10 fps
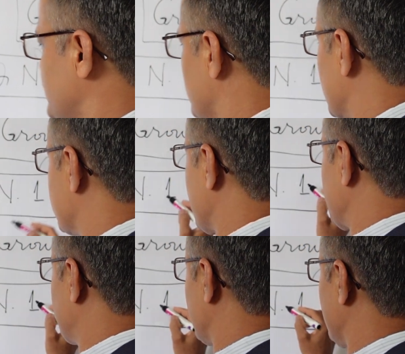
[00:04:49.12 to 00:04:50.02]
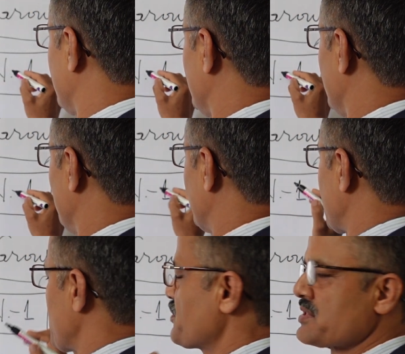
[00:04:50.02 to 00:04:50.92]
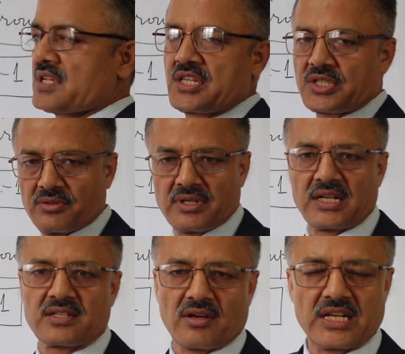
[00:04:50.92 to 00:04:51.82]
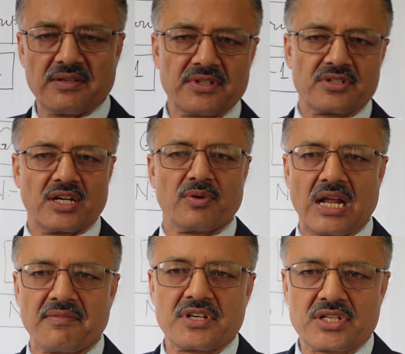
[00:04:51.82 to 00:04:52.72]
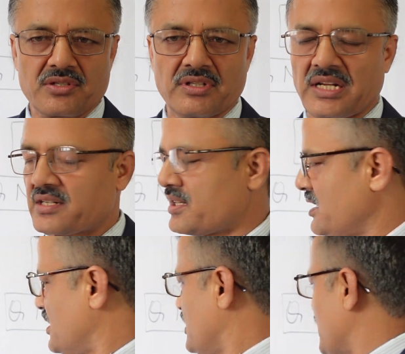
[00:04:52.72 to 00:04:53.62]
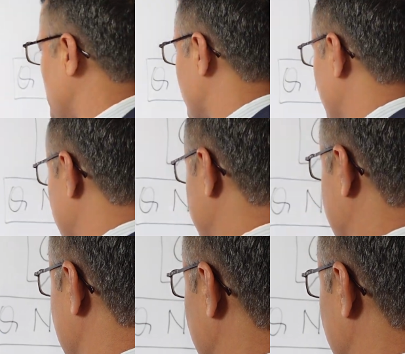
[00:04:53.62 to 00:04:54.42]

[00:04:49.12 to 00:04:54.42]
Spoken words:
There's a hyphen. When I was a student, or even today when I'm a student, I write